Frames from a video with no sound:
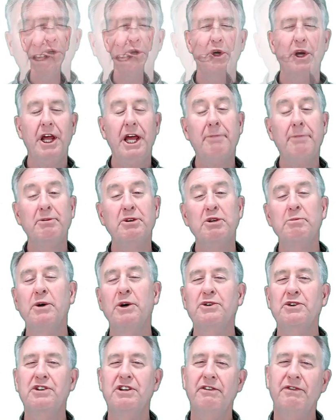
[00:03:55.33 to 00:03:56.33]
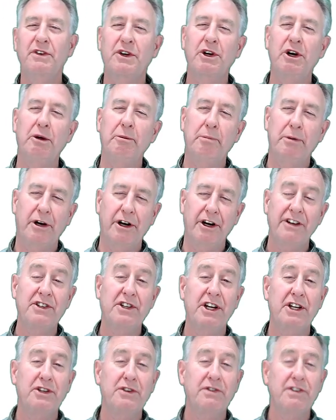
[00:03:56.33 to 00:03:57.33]
Perhaps the most difficult part of
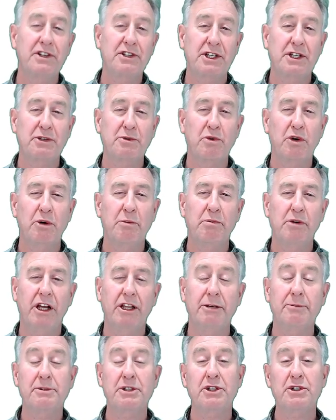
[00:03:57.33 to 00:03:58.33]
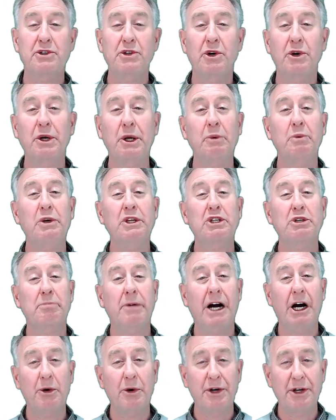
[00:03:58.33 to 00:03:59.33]
such physics word problems is knowing which
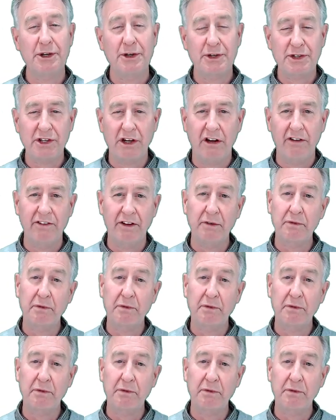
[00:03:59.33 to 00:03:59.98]
power you're solving